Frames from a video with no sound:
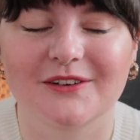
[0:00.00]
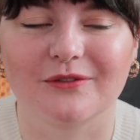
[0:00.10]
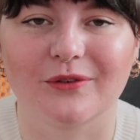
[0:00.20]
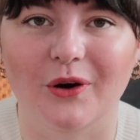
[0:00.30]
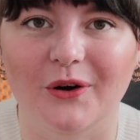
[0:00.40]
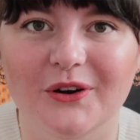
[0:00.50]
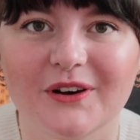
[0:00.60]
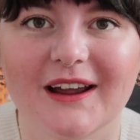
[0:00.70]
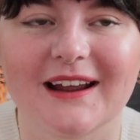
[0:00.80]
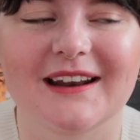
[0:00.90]

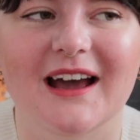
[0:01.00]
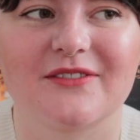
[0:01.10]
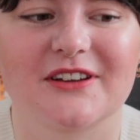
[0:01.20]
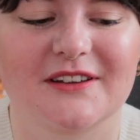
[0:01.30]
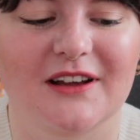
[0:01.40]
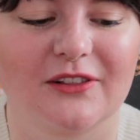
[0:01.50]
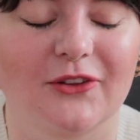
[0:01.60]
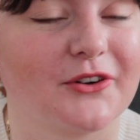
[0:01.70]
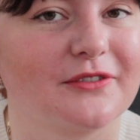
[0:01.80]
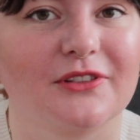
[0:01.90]
row and having a
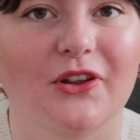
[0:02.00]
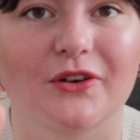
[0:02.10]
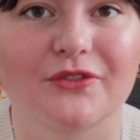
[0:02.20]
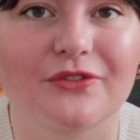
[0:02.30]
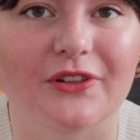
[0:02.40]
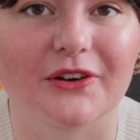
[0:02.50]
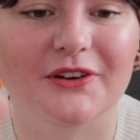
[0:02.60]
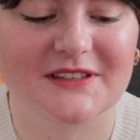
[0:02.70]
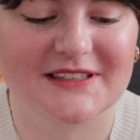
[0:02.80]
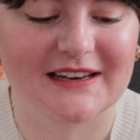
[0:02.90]
lot of long
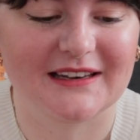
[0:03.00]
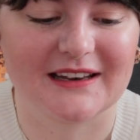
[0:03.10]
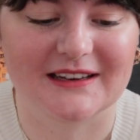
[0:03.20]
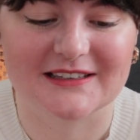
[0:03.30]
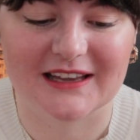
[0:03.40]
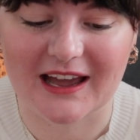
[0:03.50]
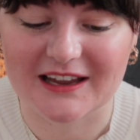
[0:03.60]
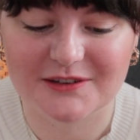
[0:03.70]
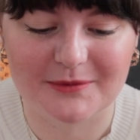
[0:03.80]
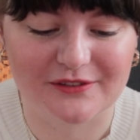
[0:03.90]
floats and needing to
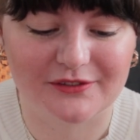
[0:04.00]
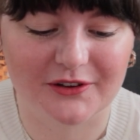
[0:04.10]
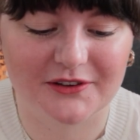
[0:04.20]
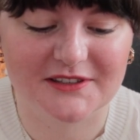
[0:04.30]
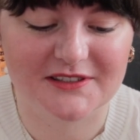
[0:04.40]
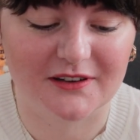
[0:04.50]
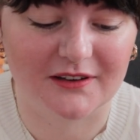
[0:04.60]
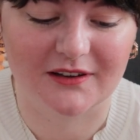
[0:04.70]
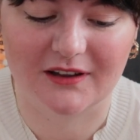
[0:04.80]
catch my floats,